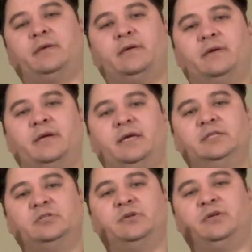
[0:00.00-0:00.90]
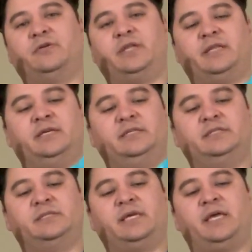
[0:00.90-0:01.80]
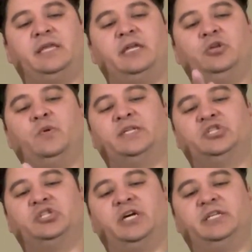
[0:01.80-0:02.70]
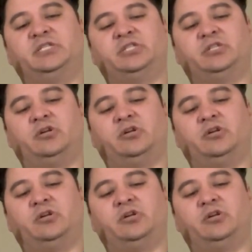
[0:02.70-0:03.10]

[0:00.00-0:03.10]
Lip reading: Okay, so you're like this, and then you adjust